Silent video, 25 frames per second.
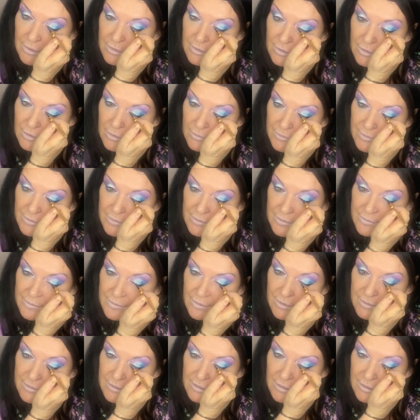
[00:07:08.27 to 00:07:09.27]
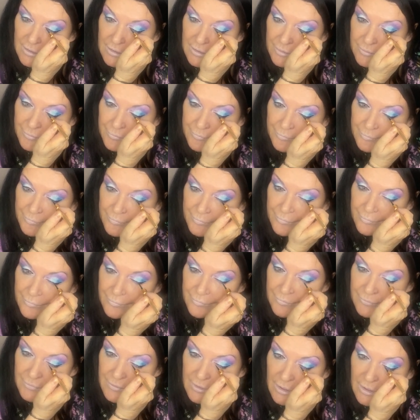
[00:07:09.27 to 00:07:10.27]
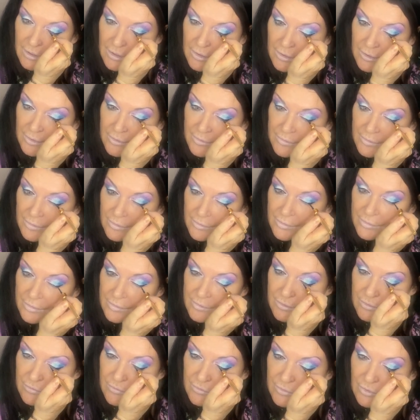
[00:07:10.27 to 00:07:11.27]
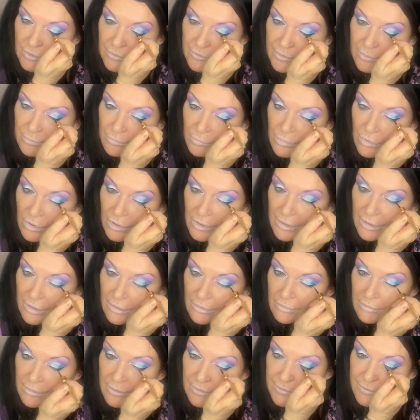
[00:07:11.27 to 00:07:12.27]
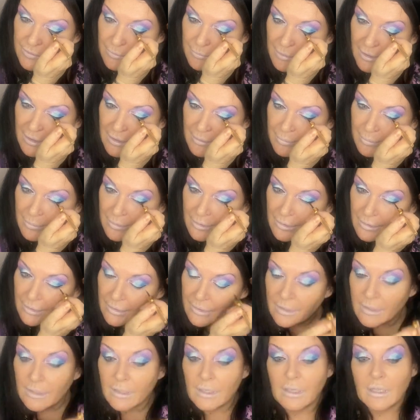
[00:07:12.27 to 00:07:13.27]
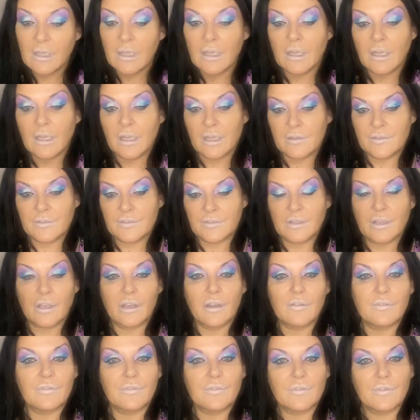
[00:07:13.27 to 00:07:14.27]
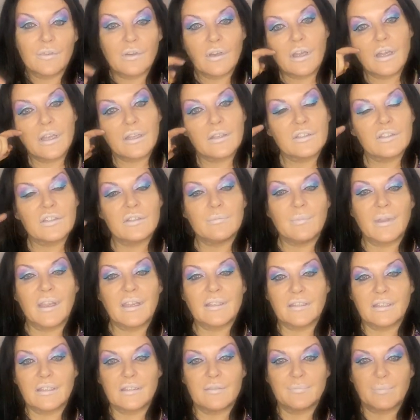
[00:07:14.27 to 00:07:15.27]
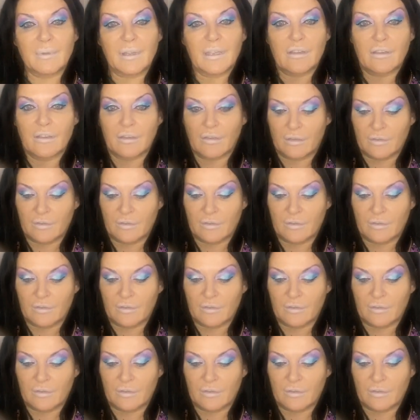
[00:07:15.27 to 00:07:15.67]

using this idea. So she sort of got some wire and some paper and stuff, and she made these big